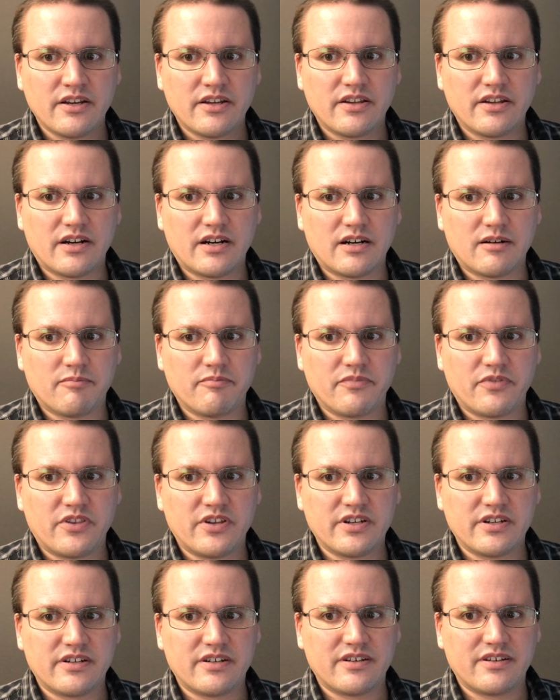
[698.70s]

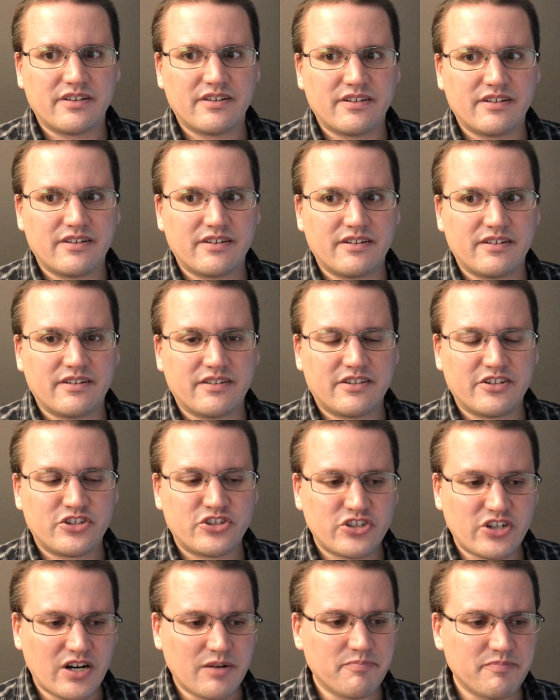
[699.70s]
The
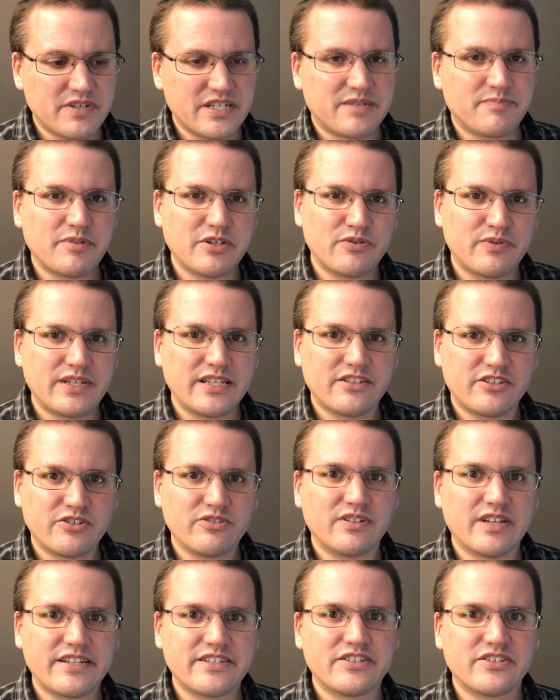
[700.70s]
sharpness between the
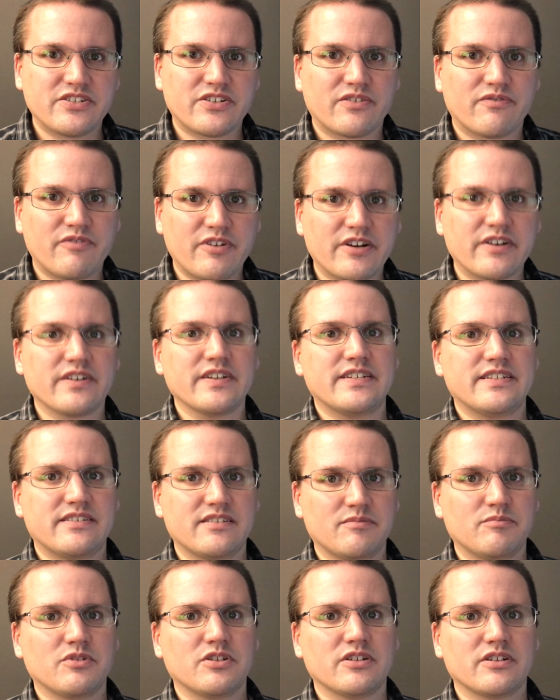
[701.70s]
two lenses are very
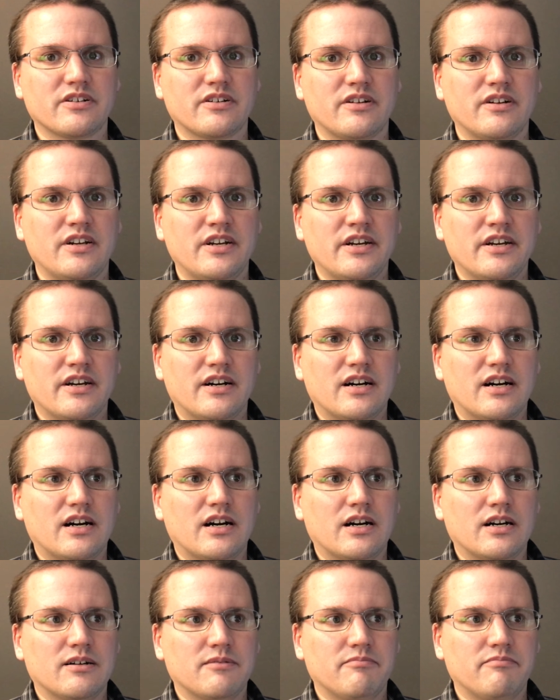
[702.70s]
similar.
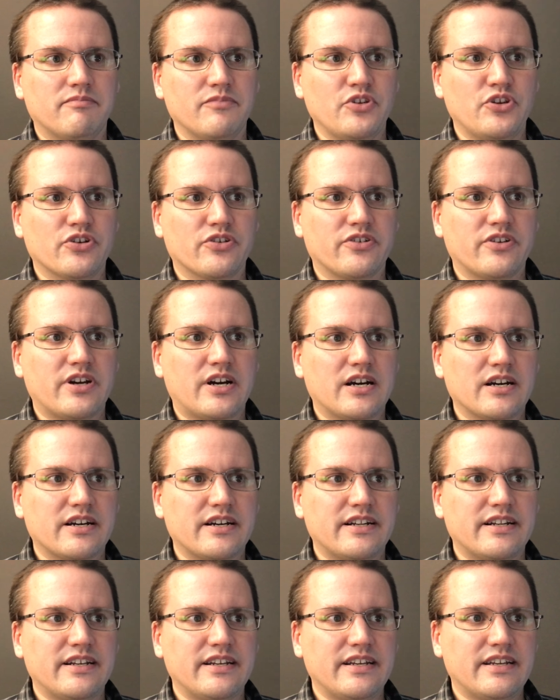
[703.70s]
You're not
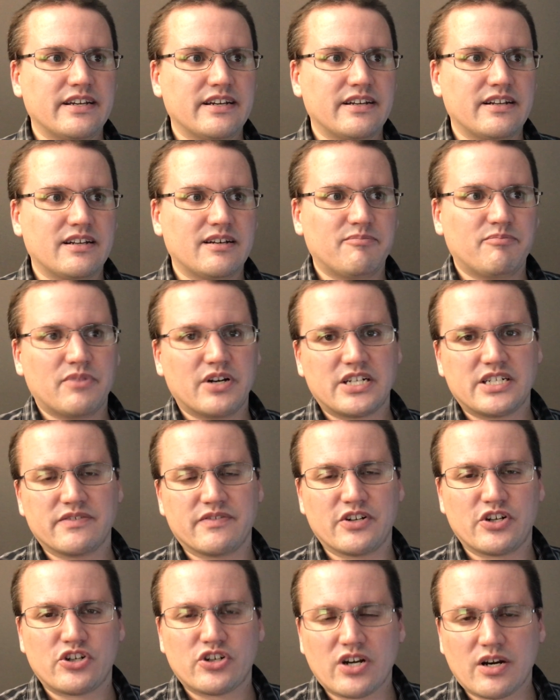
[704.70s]
going to get much
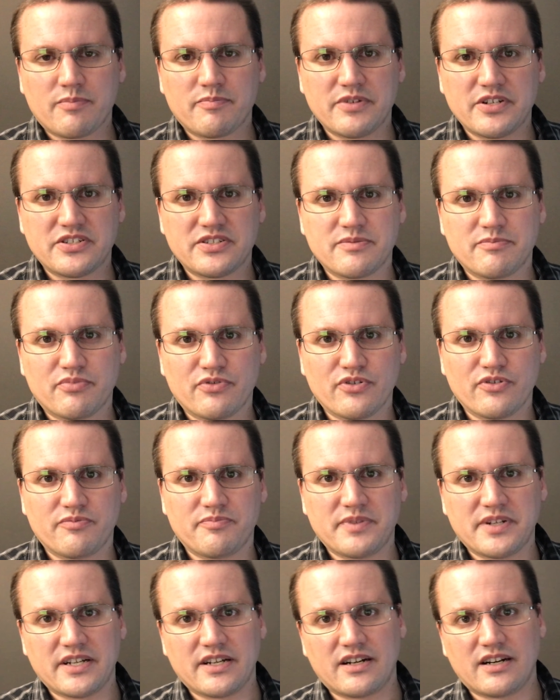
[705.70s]
of a sharpness
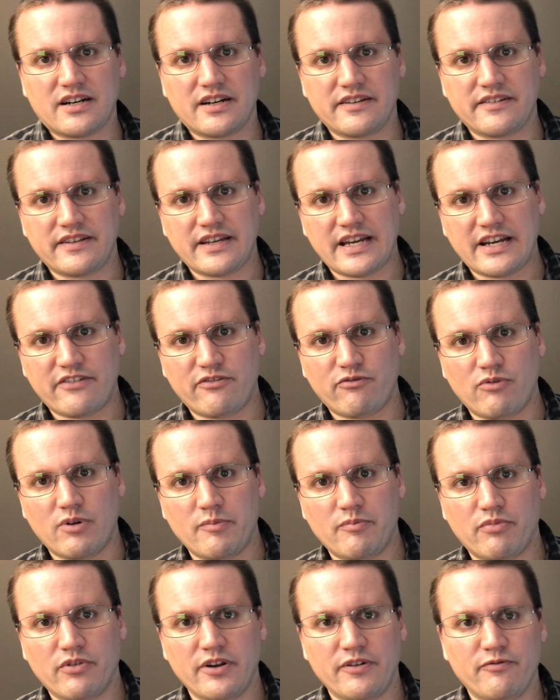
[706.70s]
improvement on the
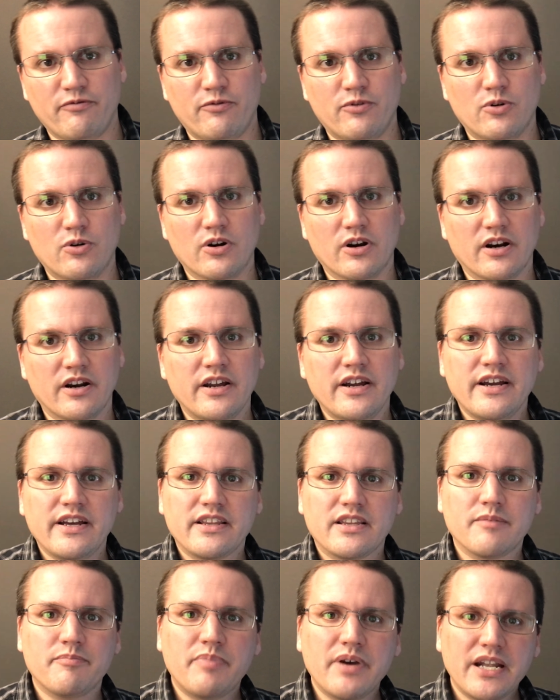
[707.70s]
f1.4.
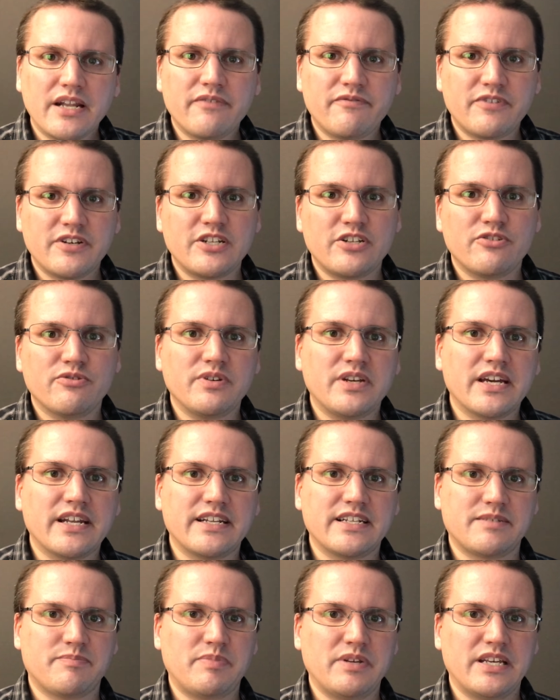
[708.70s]
The benefit you get
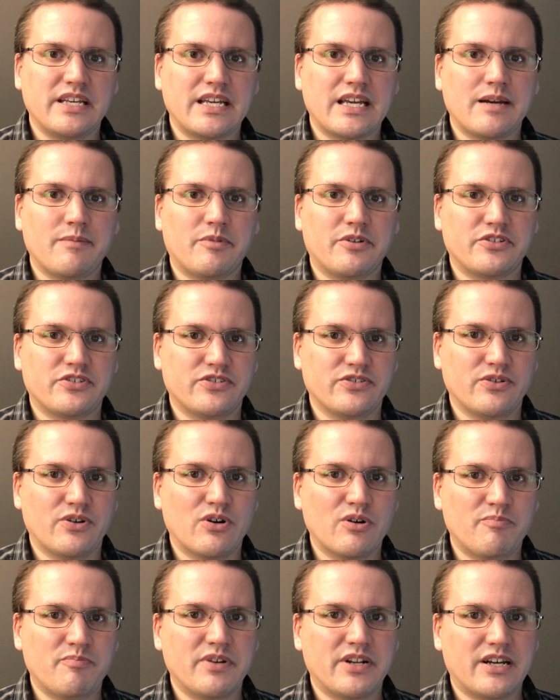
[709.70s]
is being able to
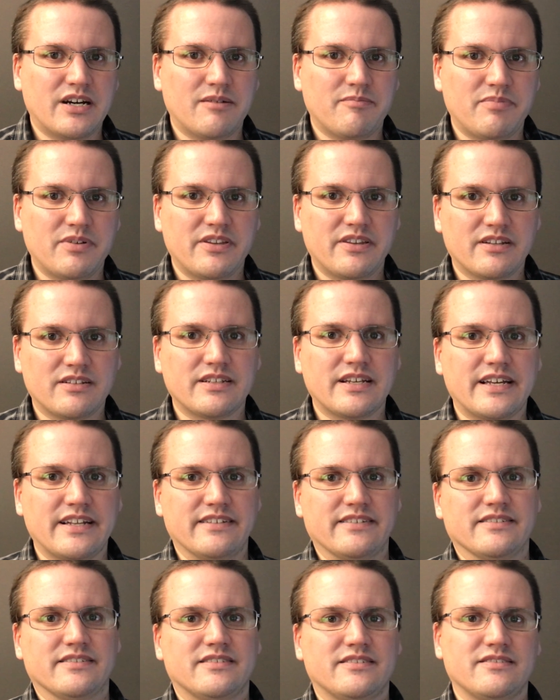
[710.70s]
open up the
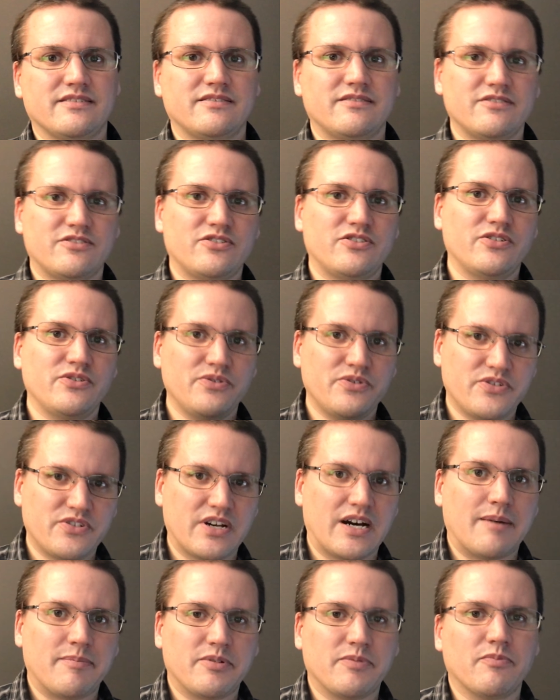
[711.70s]
lens 2
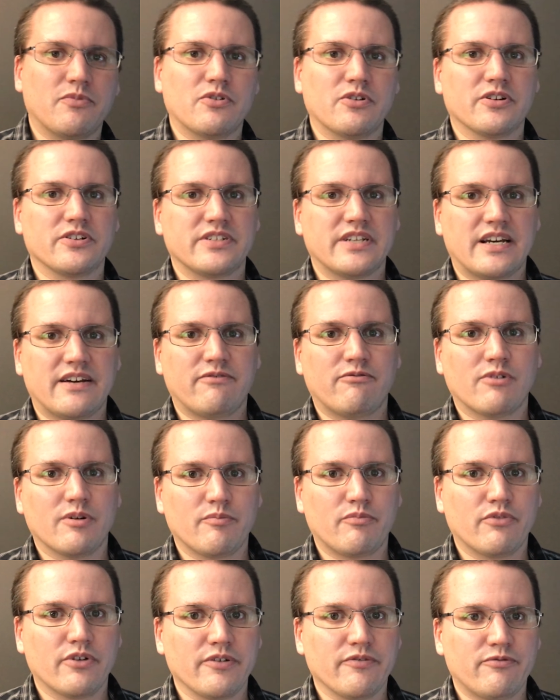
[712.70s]
stops more to
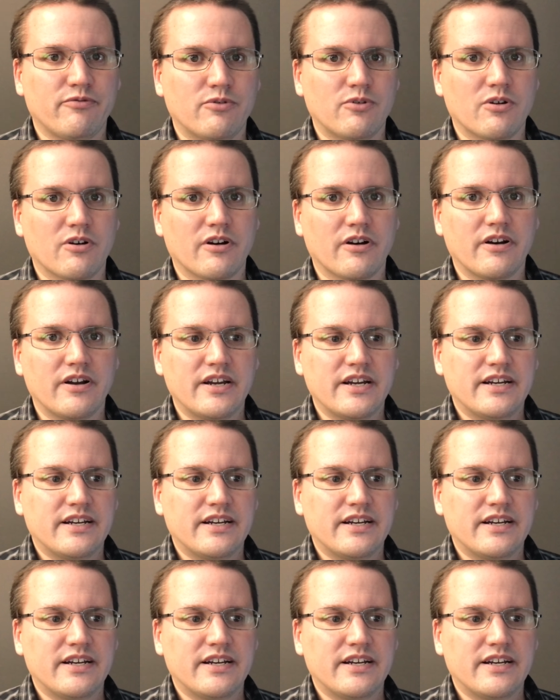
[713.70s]
f1.4.